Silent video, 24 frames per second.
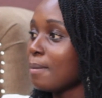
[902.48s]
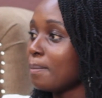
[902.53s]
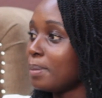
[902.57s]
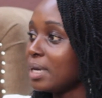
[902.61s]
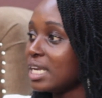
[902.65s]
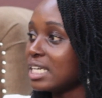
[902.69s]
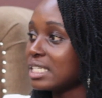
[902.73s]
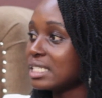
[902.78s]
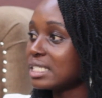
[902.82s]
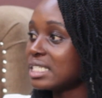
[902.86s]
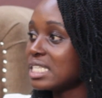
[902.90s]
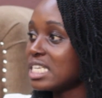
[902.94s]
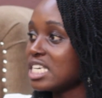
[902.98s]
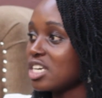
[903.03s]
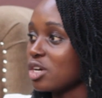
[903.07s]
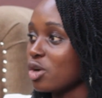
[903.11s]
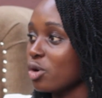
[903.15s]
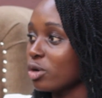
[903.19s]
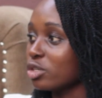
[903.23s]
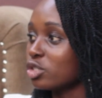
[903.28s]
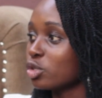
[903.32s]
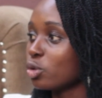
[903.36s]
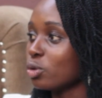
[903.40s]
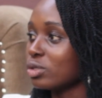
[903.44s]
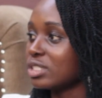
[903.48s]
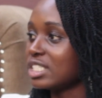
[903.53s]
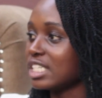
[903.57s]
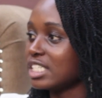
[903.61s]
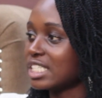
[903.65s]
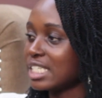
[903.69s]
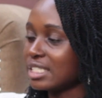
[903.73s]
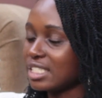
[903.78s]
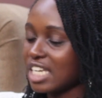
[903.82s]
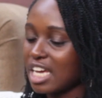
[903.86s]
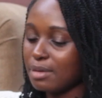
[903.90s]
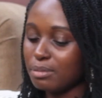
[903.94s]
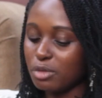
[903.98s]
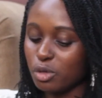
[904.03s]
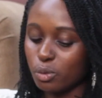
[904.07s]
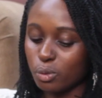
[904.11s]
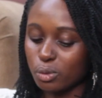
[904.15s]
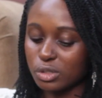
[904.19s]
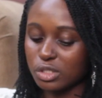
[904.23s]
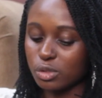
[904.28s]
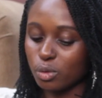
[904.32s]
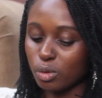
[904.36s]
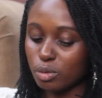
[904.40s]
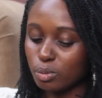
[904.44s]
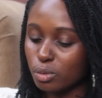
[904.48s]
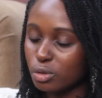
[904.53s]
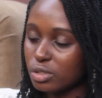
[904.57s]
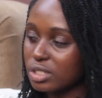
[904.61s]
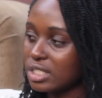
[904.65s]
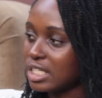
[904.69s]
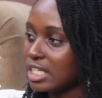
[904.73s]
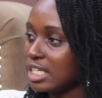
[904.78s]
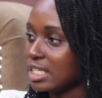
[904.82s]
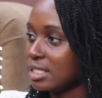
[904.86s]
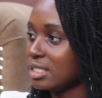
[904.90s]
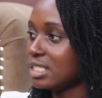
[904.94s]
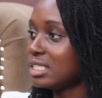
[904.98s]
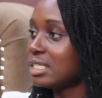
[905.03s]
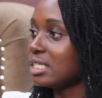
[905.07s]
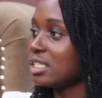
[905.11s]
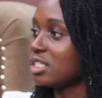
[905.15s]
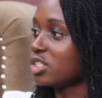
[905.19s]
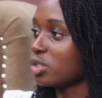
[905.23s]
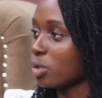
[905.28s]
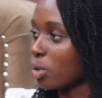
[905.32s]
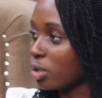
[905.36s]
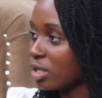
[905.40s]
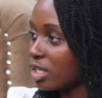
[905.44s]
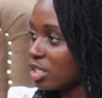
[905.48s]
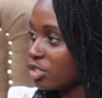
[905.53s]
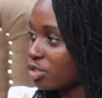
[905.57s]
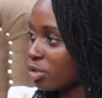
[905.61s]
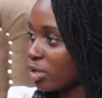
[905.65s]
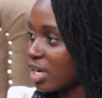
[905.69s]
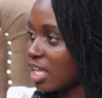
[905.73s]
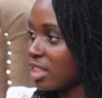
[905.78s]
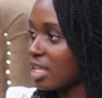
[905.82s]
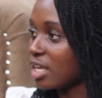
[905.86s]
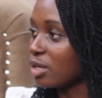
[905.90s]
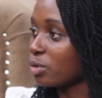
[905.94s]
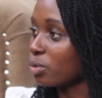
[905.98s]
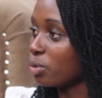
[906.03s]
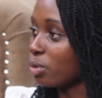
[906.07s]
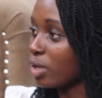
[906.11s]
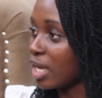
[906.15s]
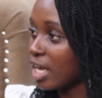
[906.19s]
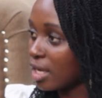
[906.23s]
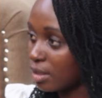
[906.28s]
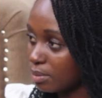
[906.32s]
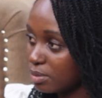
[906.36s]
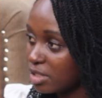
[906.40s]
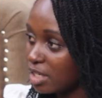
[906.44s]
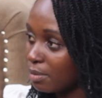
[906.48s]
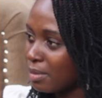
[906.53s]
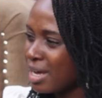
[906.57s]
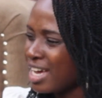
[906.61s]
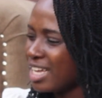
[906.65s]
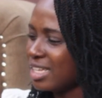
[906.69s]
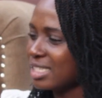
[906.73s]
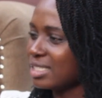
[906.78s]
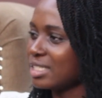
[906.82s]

place he got, because there's a time he was almost killed. It's only Jonathan who helped him.